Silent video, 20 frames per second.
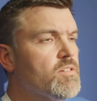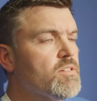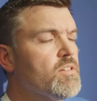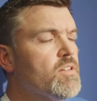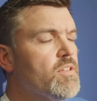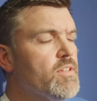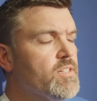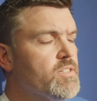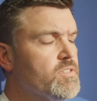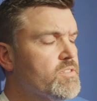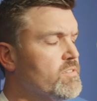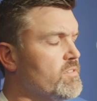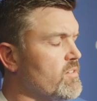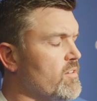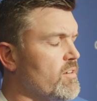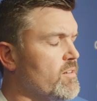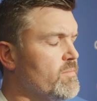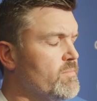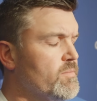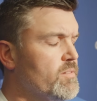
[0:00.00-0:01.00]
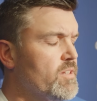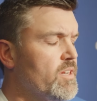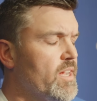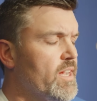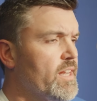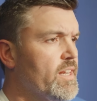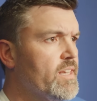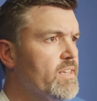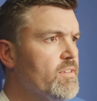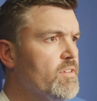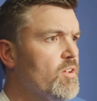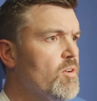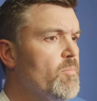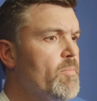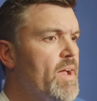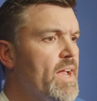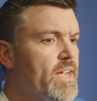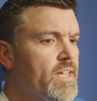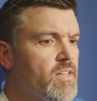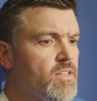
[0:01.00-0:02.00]
No, that's all right. Yeah, go
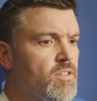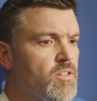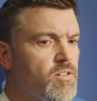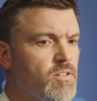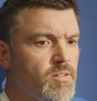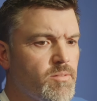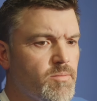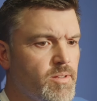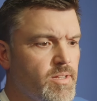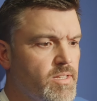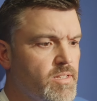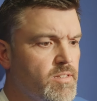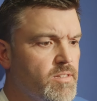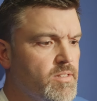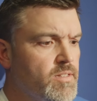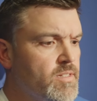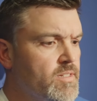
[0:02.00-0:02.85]
back and look, and